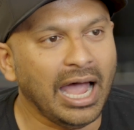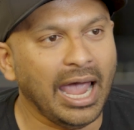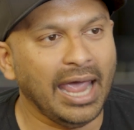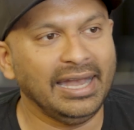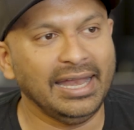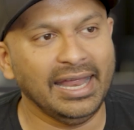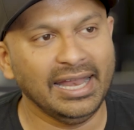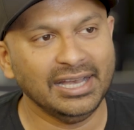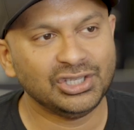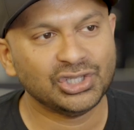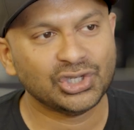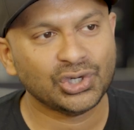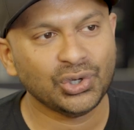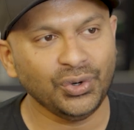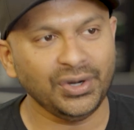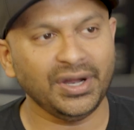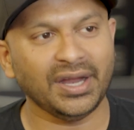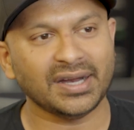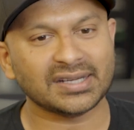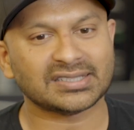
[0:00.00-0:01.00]
And in
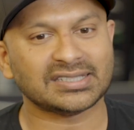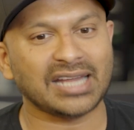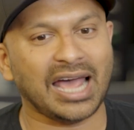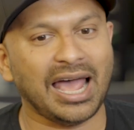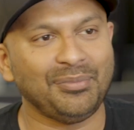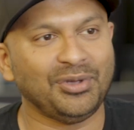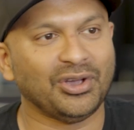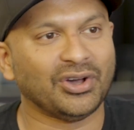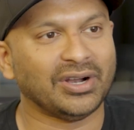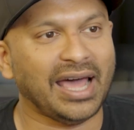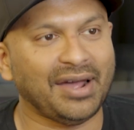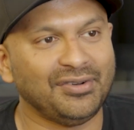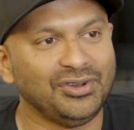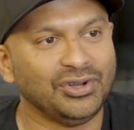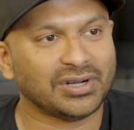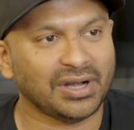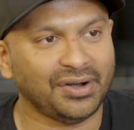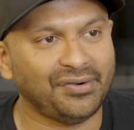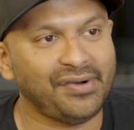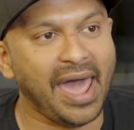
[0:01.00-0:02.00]
2 years' time, you're going to have
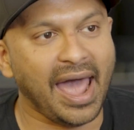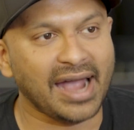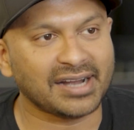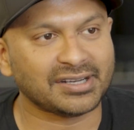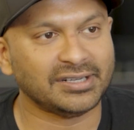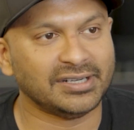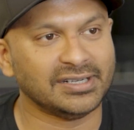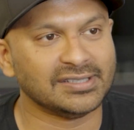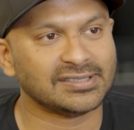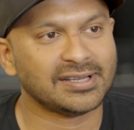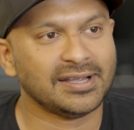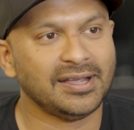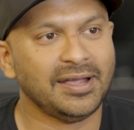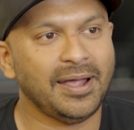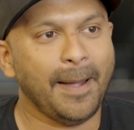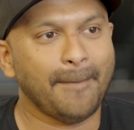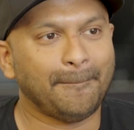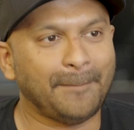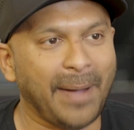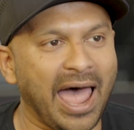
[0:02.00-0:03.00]
nuclear reactors
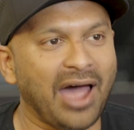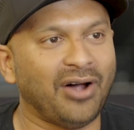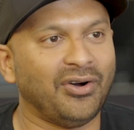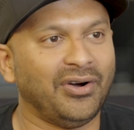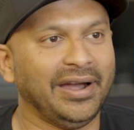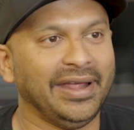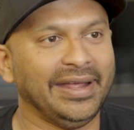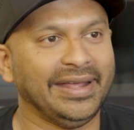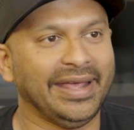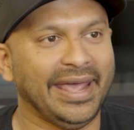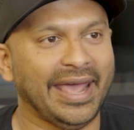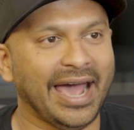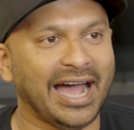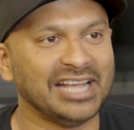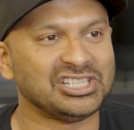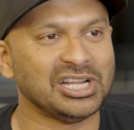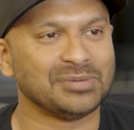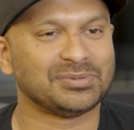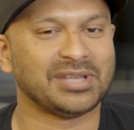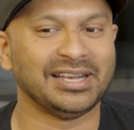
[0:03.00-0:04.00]
powering
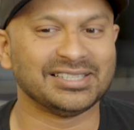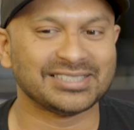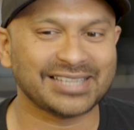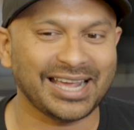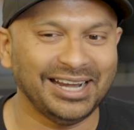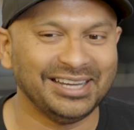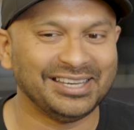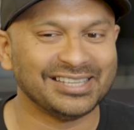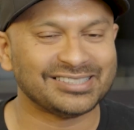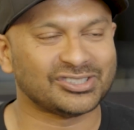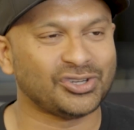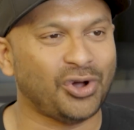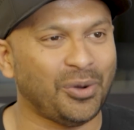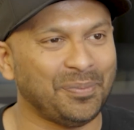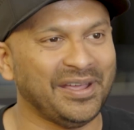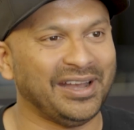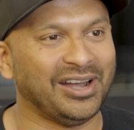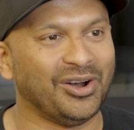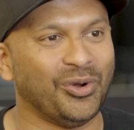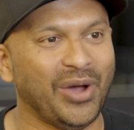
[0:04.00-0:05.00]
AI chips. And it's kind of
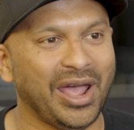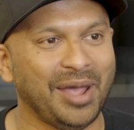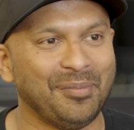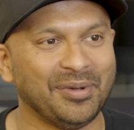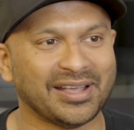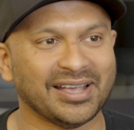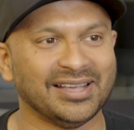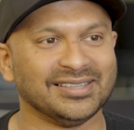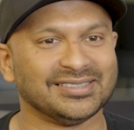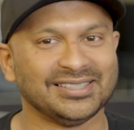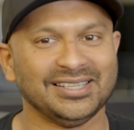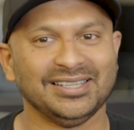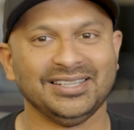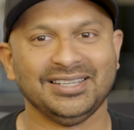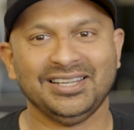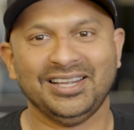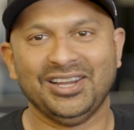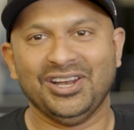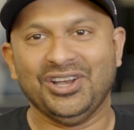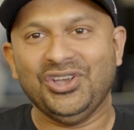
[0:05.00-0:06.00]
dystopian in a way because
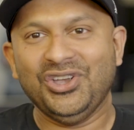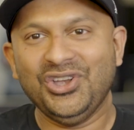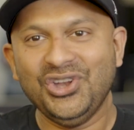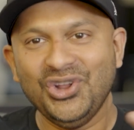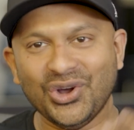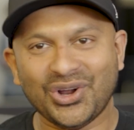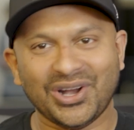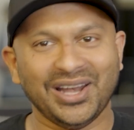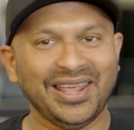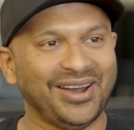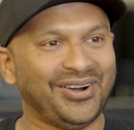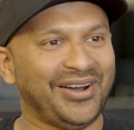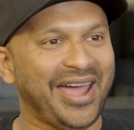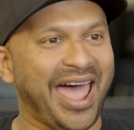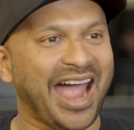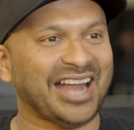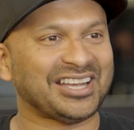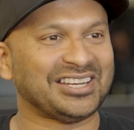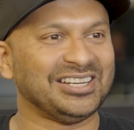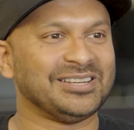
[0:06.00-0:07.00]
nuclear
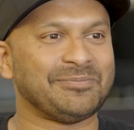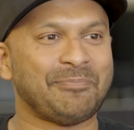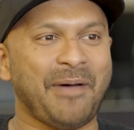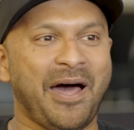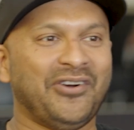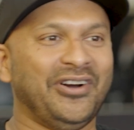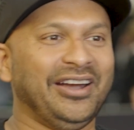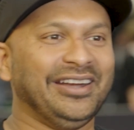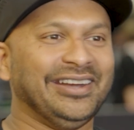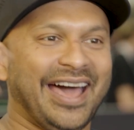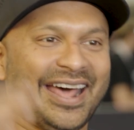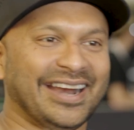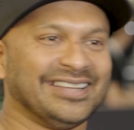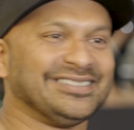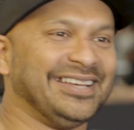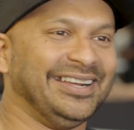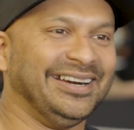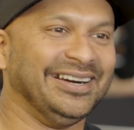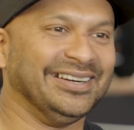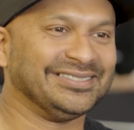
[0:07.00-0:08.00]
reactors powering data
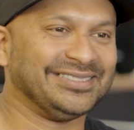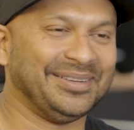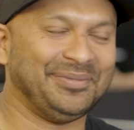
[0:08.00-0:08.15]
centers.